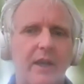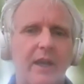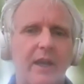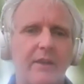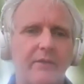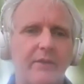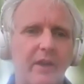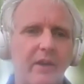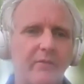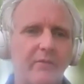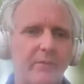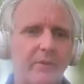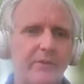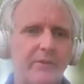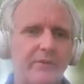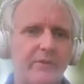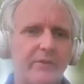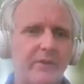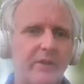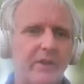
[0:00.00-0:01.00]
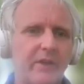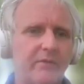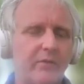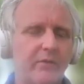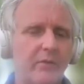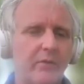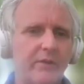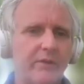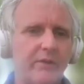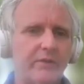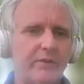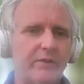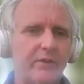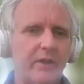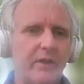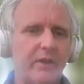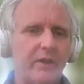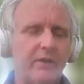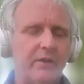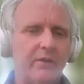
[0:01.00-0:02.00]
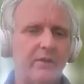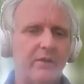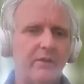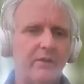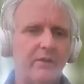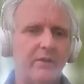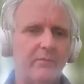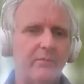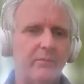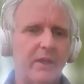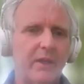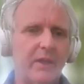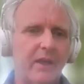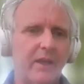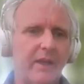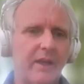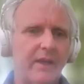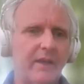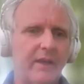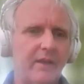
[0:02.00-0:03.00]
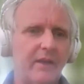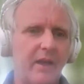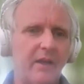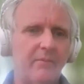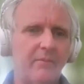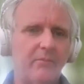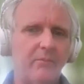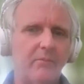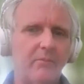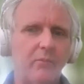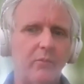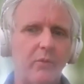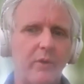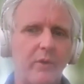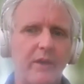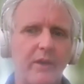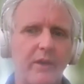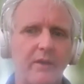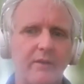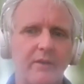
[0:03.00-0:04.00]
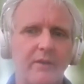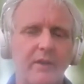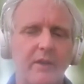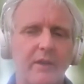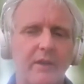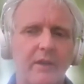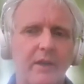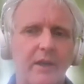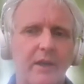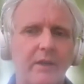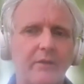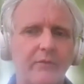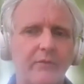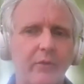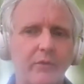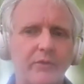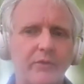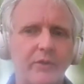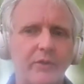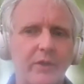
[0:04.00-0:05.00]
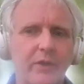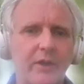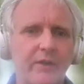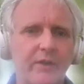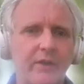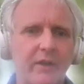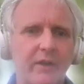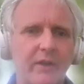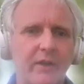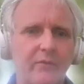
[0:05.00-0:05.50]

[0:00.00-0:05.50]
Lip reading: and the government and the envoys in Mekelle, where unfortunately the